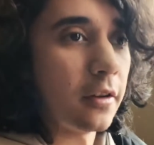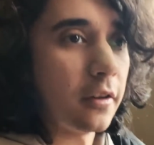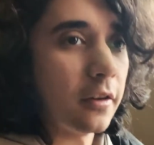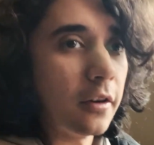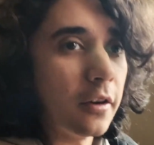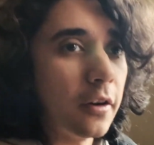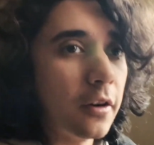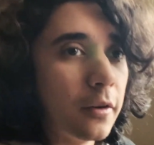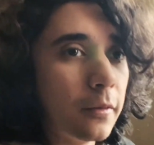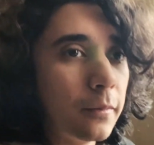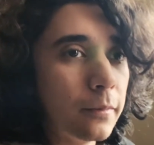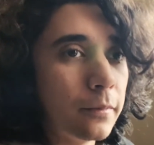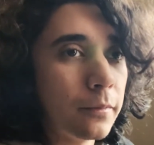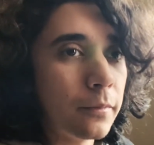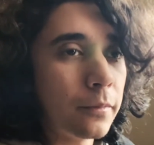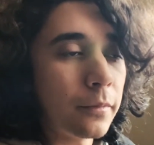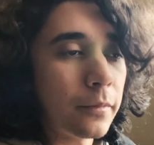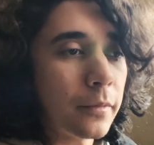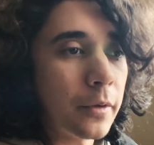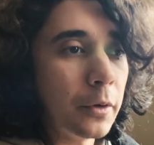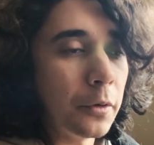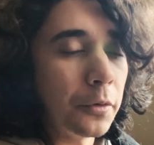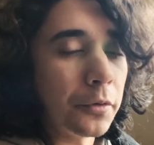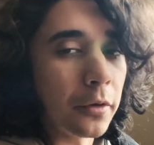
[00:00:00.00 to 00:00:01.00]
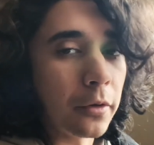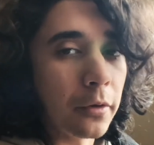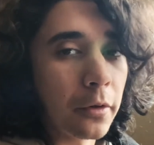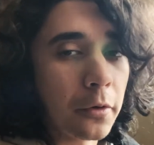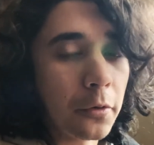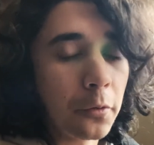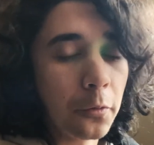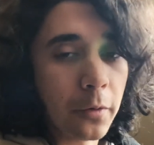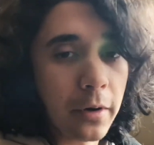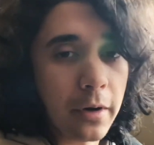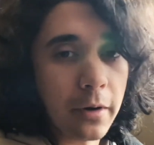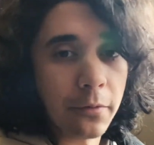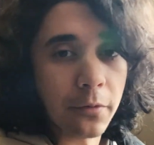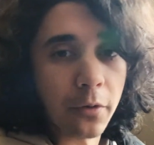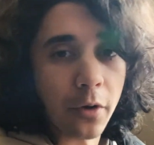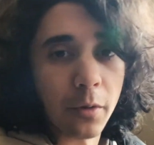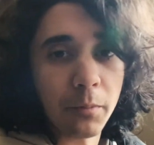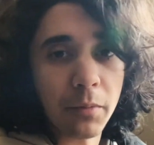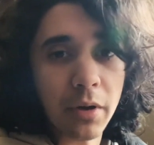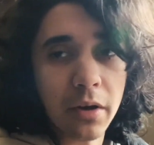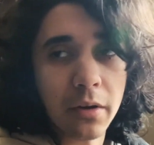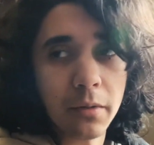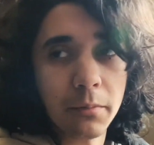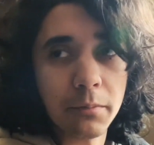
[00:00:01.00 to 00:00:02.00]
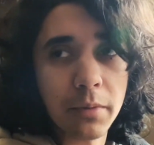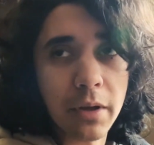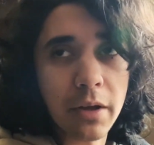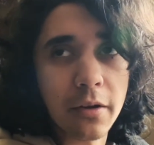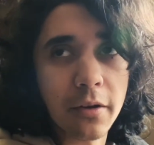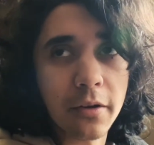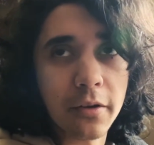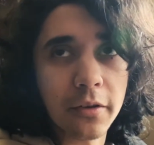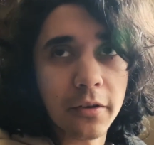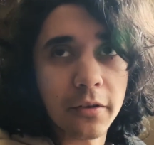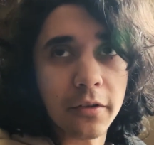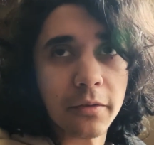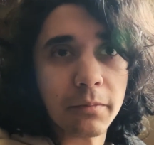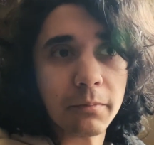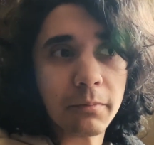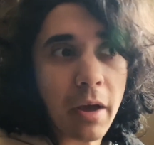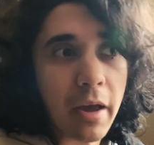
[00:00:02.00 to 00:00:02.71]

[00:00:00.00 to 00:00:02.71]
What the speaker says: It was a little reverby because